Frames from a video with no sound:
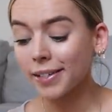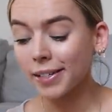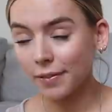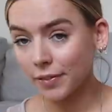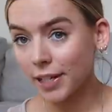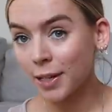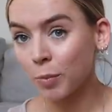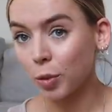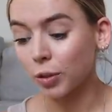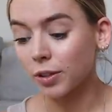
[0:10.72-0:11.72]
17
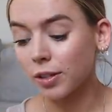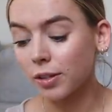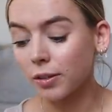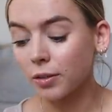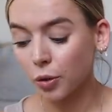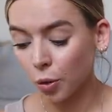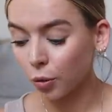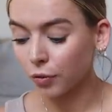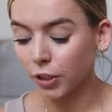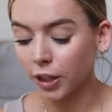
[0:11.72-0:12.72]
books to
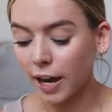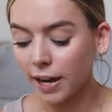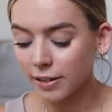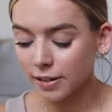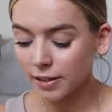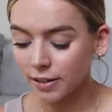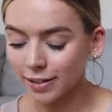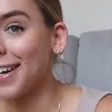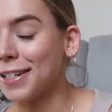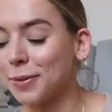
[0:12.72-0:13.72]
haul for you guys.
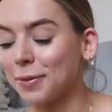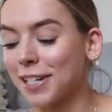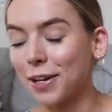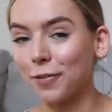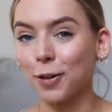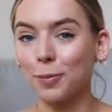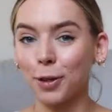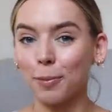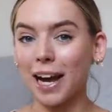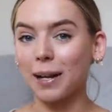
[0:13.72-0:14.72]
I need to put myself in a
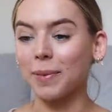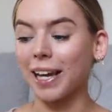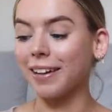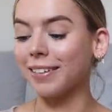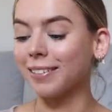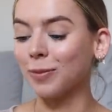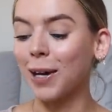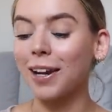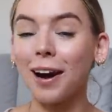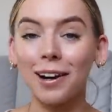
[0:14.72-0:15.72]
book buying ban,
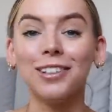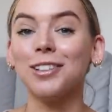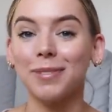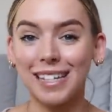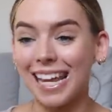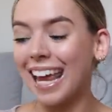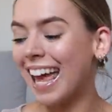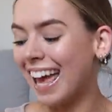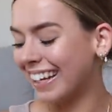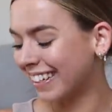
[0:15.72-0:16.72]

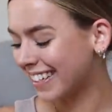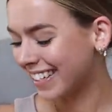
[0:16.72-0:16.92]
100%.